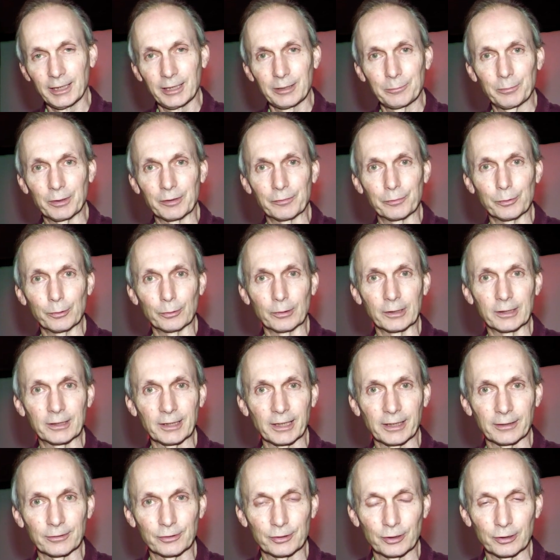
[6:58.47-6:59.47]
before the
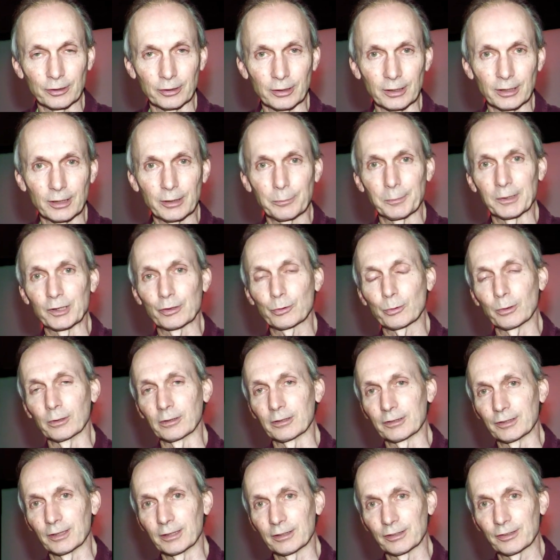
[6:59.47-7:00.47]
downturn in image
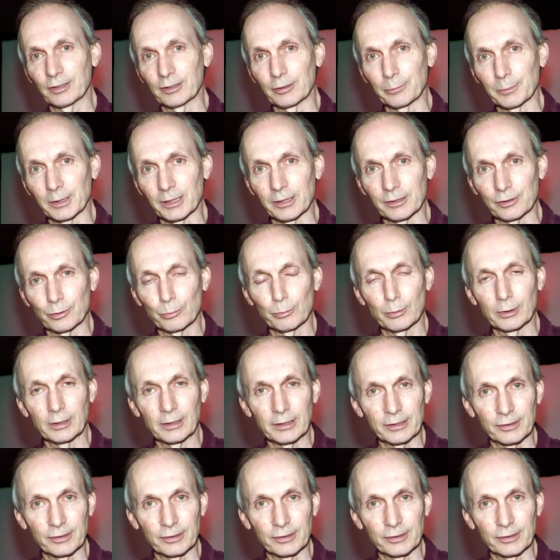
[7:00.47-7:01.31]
quality at cinemas really